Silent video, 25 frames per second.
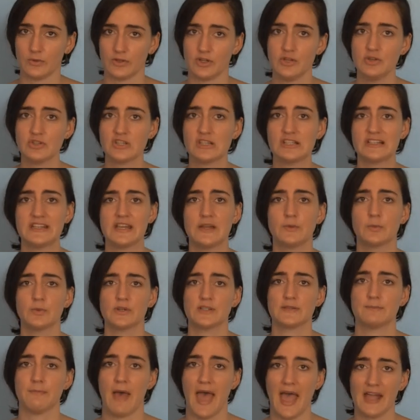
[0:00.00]
Usually it
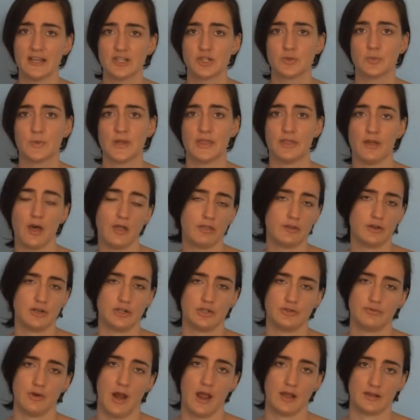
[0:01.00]
was matched with other
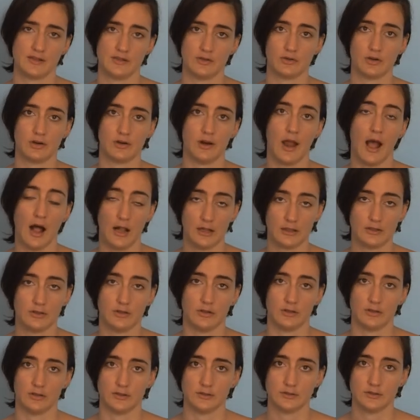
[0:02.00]
drugs or
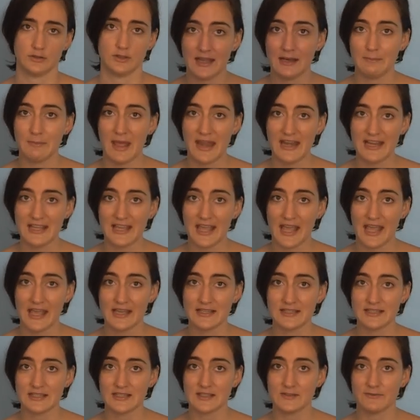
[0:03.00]
alcohol. In many
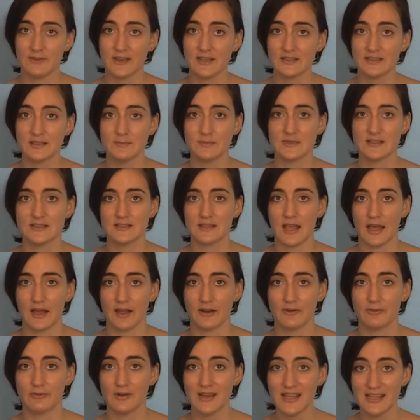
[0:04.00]
cases, victims
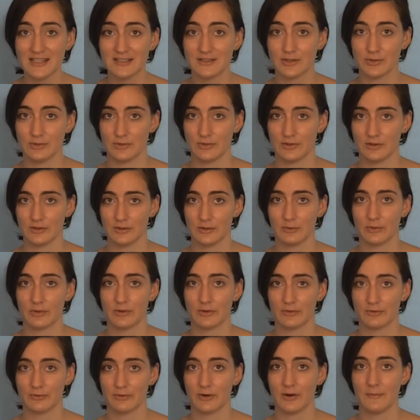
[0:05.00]
agreed to the
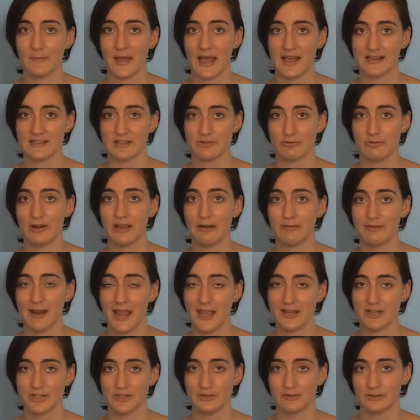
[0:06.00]
chloroform as a
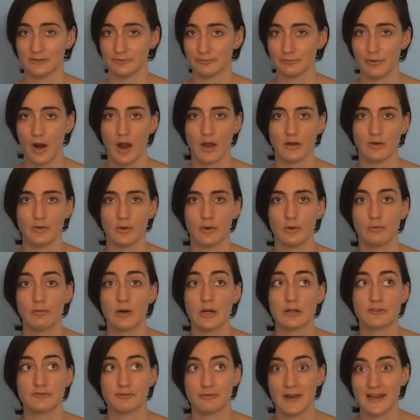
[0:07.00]
recreational drug drug or
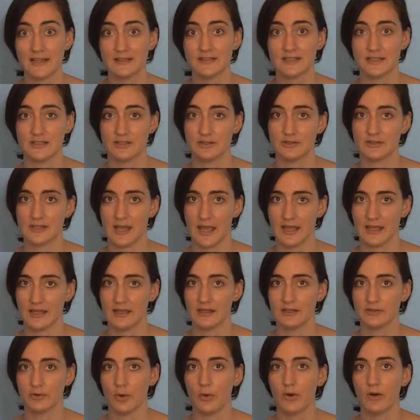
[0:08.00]
we're tricked into taking
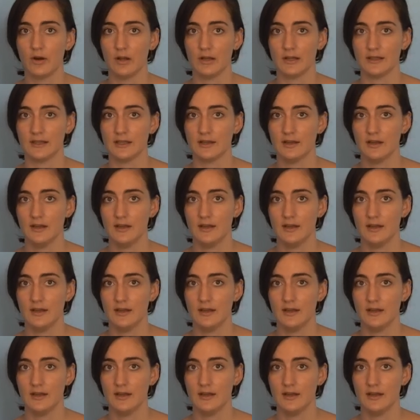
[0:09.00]
it orally.